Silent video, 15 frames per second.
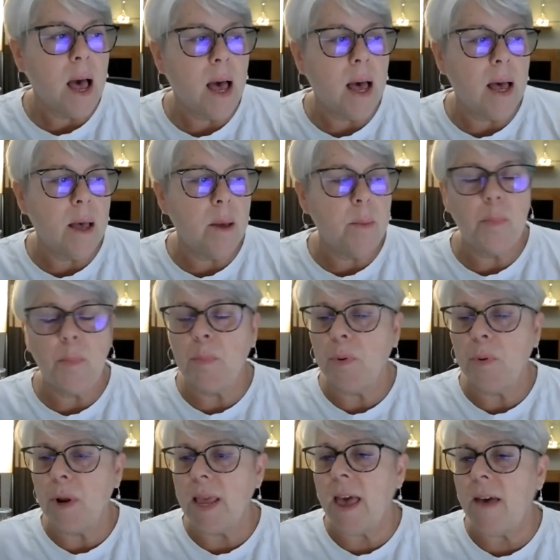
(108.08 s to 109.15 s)
uh,
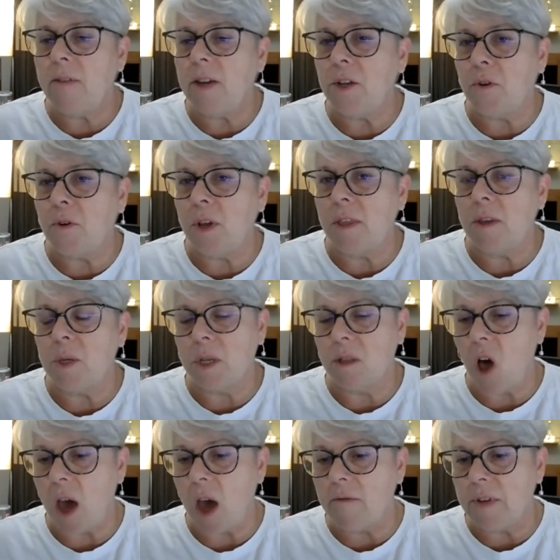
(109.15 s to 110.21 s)
pretty heavy duty. There's a
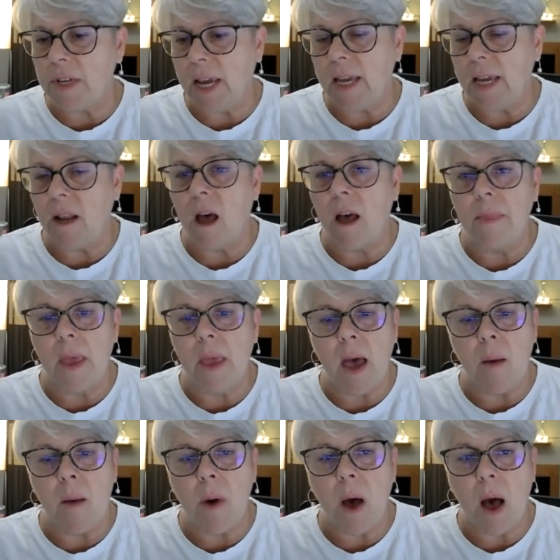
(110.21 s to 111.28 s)
lot of data on
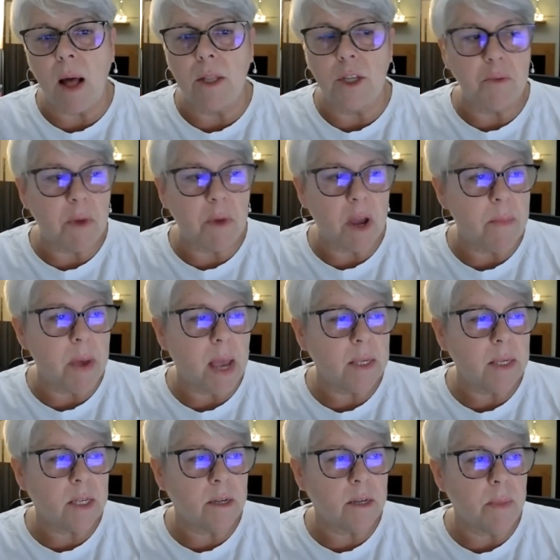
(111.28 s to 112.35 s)
them. I'll do my best
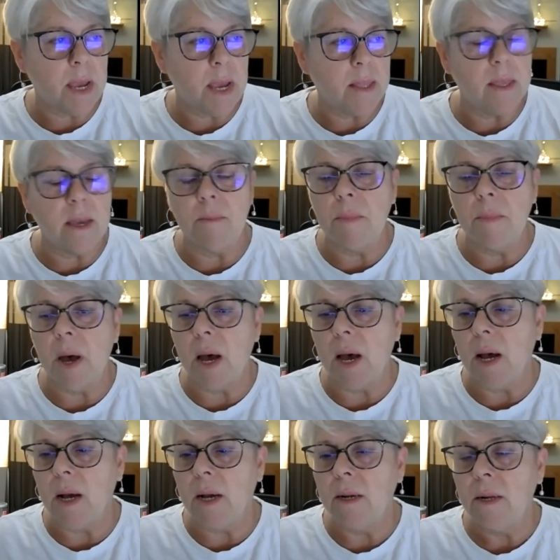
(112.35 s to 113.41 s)
to make them
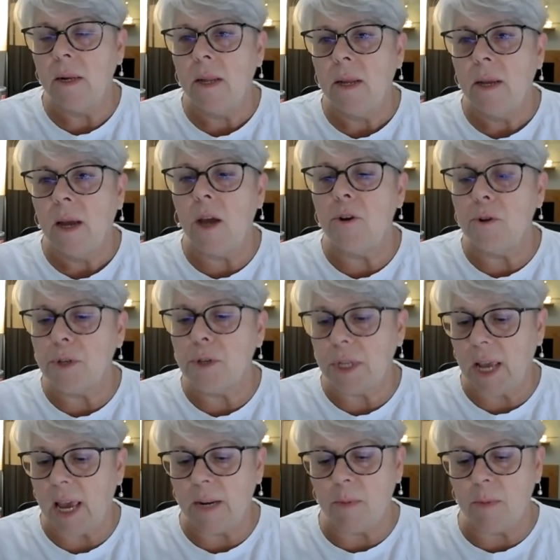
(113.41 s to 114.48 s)
uh,
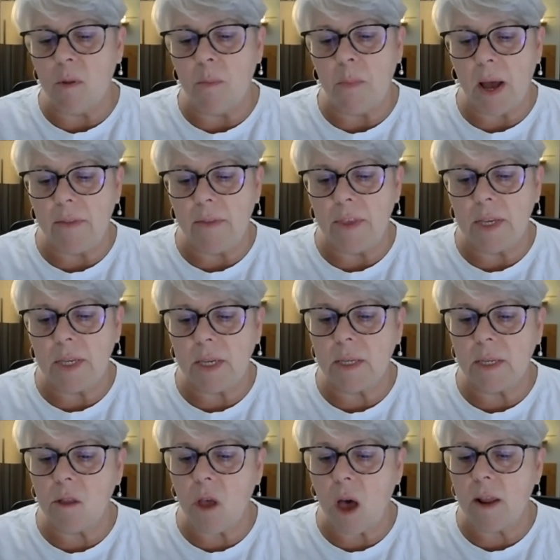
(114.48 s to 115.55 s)
understandable, but this is
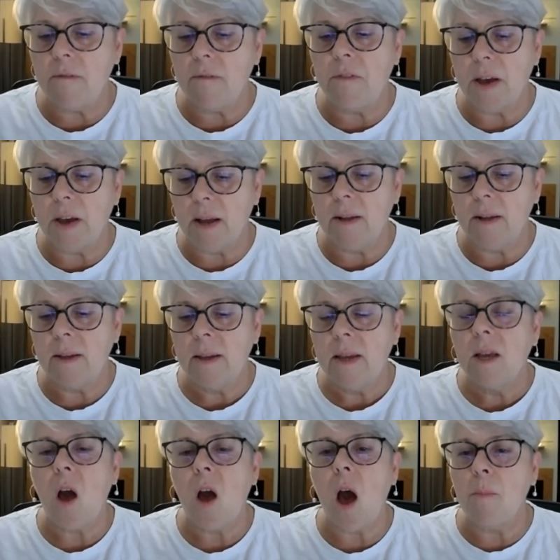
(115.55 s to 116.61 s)
a lot of uh,
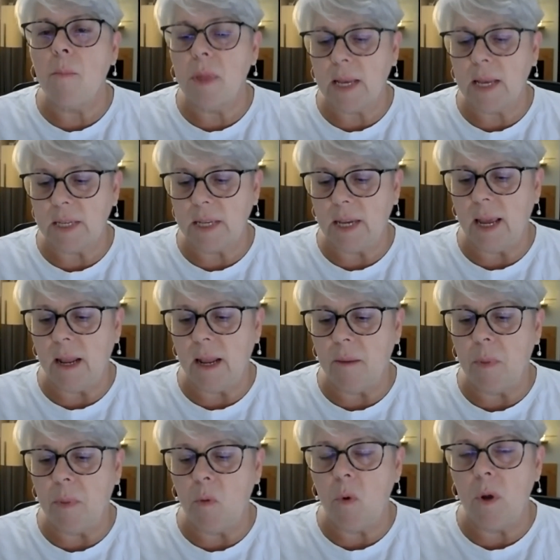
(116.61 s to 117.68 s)
complex data,
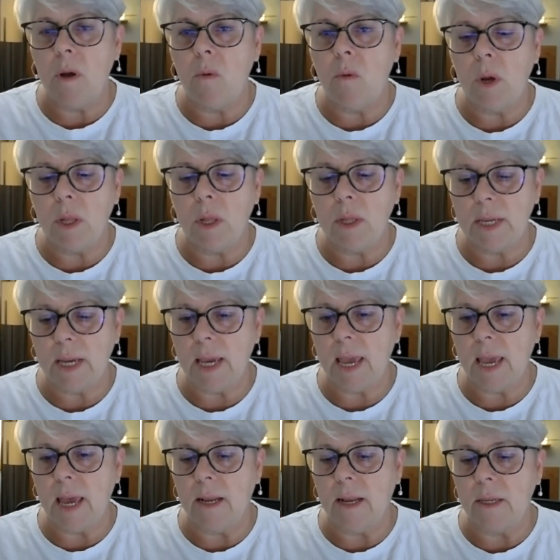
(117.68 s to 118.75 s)
but we'll, we'll dig
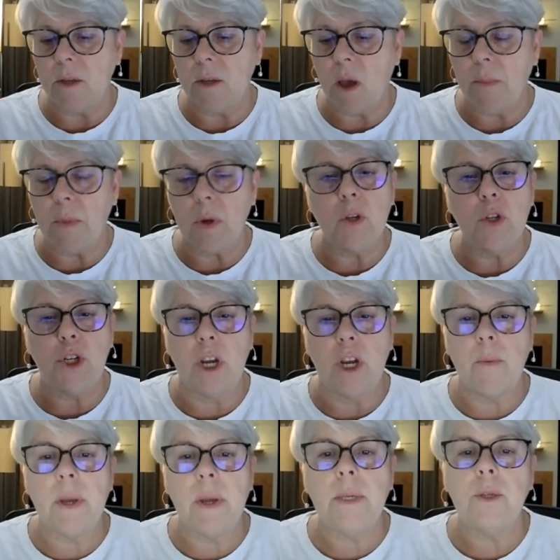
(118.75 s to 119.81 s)
in. So I'm gonna
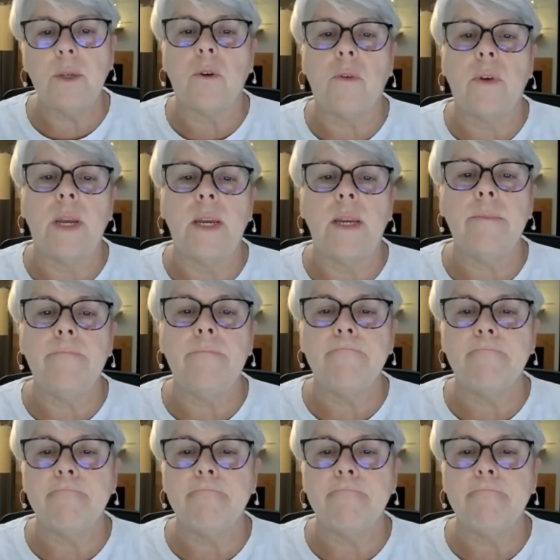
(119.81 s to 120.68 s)
share my screen.